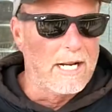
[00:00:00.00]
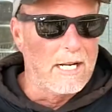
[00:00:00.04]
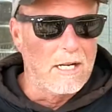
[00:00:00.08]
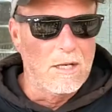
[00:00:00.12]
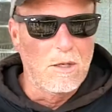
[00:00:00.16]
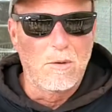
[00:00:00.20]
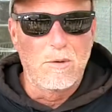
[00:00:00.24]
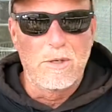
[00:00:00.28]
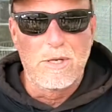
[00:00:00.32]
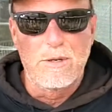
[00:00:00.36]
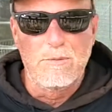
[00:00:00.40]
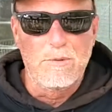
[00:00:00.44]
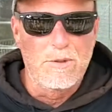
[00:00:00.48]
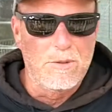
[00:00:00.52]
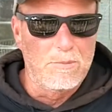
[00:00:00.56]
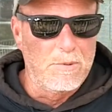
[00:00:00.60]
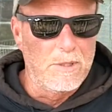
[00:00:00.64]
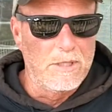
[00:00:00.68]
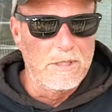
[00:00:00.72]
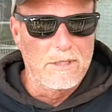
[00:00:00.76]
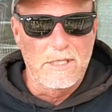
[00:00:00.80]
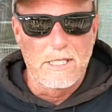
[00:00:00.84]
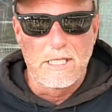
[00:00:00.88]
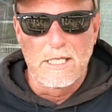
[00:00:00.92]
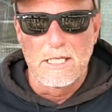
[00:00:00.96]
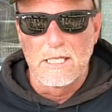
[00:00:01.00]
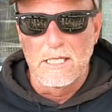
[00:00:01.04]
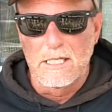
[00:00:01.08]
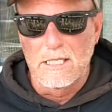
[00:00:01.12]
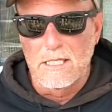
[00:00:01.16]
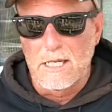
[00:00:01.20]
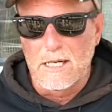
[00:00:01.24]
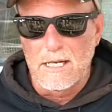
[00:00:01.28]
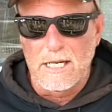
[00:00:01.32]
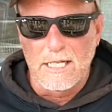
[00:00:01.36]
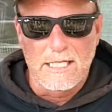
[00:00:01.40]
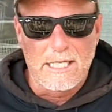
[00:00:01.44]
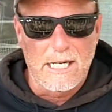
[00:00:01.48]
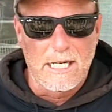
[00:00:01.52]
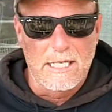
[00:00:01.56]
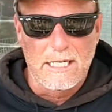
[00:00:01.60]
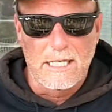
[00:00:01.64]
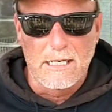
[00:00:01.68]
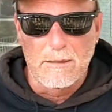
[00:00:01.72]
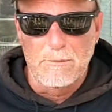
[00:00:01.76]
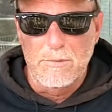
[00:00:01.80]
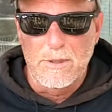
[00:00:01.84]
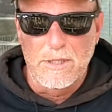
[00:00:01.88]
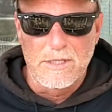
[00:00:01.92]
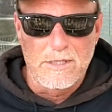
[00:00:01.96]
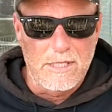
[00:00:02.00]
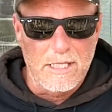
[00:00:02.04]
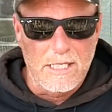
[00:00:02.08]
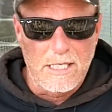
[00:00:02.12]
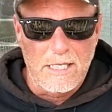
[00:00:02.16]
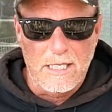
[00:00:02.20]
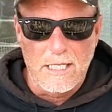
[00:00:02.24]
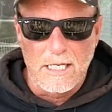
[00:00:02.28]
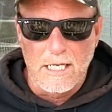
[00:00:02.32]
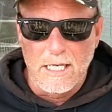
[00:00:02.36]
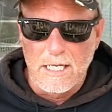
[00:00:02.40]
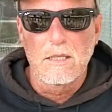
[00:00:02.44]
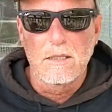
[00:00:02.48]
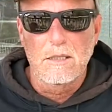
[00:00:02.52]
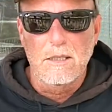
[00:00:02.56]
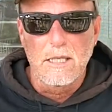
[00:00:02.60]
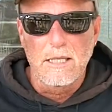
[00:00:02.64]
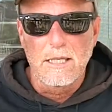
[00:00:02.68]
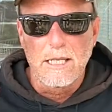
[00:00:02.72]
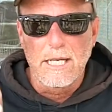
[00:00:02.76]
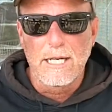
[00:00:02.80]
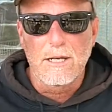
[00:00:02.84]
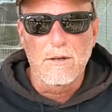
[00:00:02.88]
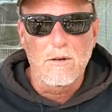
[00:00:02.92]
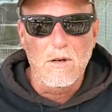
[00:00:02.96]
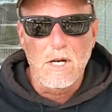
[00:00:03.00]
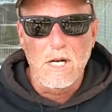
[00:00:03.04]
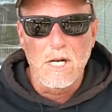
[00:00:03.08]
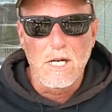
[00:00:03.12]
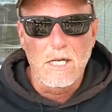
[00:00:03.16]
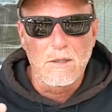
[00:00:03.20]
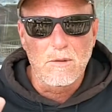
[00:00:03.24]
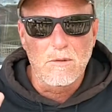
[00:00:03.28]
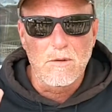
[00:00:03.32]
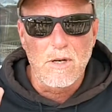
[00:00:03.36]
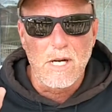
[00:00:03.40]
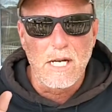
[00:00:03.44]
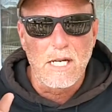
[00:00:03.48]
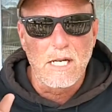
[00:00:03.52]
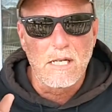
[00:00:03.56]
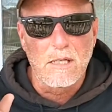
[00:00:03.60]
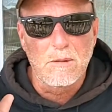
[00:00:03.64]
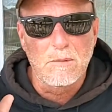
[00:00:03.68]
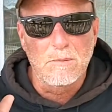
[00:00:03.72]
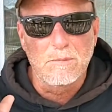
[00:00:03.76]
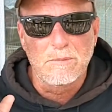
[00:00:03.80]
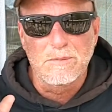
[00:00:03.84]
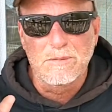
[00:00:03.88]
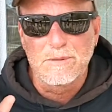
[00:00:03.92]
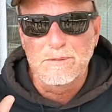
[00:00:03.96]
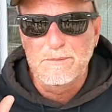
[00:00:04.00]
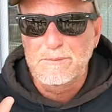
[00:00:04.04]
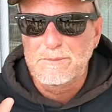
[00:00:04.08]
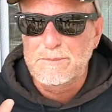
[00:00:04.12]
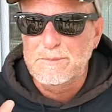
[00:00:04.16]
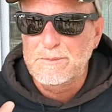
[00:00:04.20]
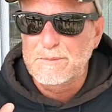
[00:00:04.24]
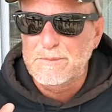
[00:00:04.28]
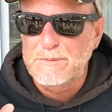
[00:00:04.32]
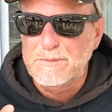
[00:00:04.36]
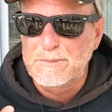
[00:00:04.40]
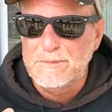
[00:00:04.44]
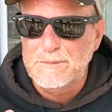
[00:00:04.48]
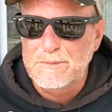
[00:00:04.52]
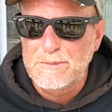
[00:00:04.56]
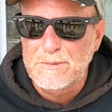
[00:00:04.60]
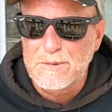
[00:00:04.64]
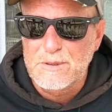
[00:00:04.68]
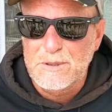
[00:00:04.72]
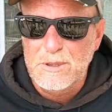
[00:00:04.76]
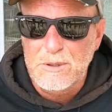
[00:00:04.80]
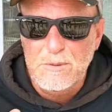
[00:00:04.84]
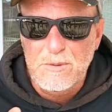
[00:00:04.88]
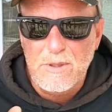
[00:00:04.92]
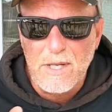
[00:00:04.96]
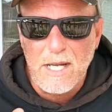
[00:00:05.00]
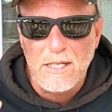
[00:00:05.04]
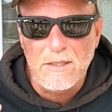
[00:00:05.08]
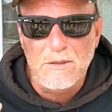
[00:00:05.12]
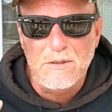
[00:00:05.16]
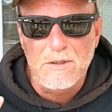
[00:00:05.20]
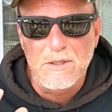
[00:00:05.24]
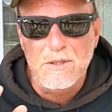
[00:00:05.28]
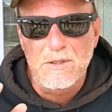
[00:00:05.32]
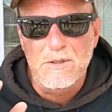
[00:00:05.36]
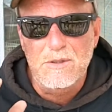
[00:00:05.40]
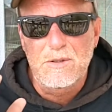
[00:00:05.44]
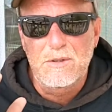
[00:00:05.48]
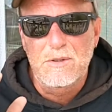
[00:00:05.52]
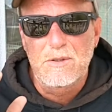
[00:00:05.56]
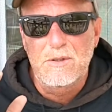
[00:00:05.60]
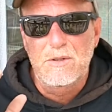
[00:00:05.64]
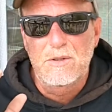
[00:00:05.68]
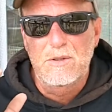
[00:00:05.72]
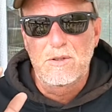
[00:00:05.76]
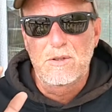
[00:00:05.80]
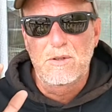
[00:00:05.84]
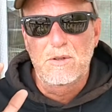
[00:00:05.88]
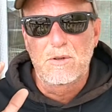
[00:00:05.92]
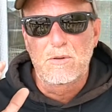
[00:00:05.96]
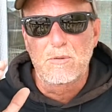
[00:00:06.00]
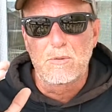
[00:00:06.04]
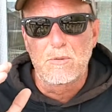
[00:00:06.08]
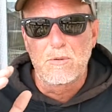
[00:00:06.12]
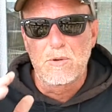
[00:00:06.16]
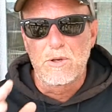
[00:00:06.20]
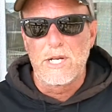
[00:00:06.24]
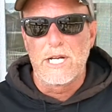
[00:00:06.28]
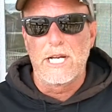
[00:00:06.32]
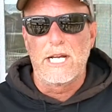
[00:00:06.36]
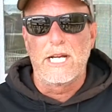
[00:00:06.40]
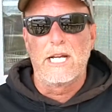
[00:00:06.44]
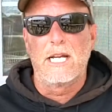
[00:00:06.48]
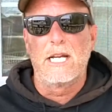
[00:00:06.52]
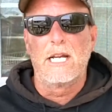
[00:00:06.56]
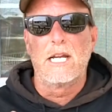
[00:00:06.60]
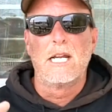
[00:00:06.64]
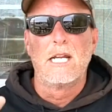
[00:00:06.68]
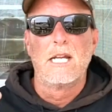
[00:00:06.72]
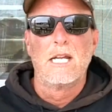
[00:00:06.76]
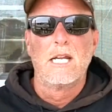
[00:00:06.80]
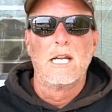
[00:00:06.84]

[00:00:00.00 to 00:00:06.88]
I don't know, he was busy and I kind of got busy. Then later on around 2003,